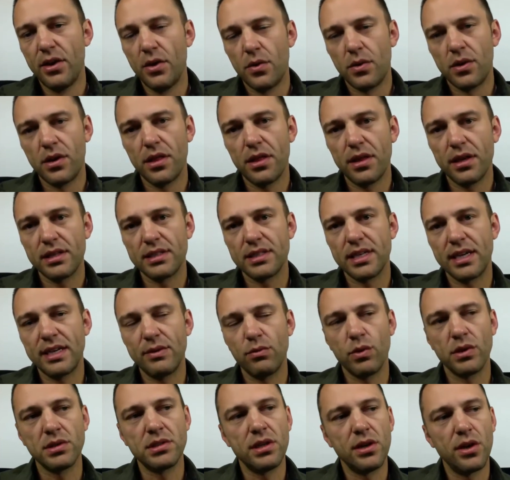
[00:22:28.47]
one of the things I
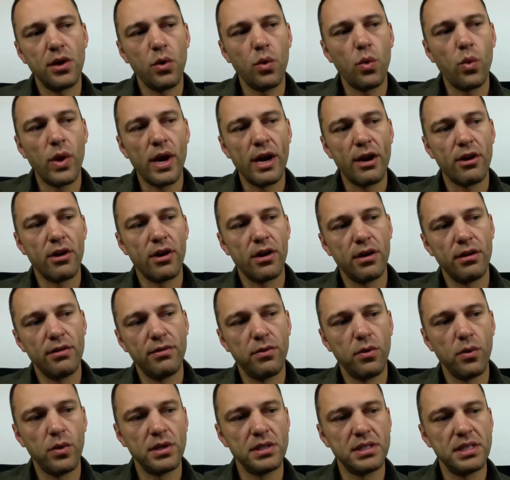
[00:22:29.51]
wasn't aware
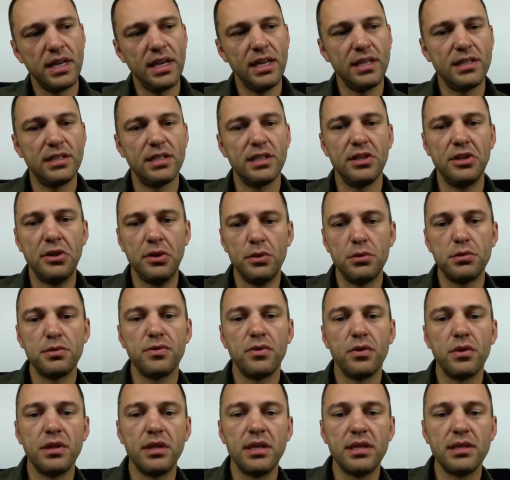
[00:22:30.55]
of was its
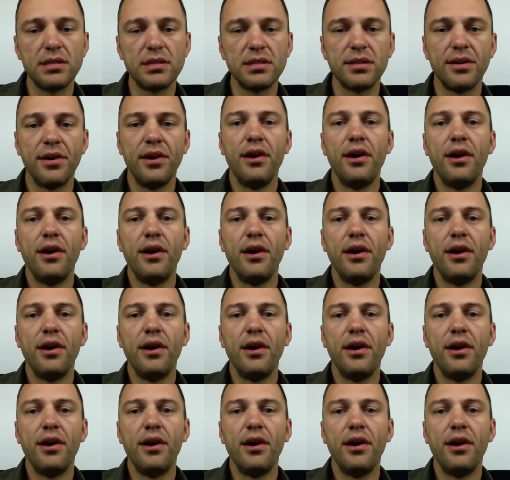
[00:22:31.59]
usefulness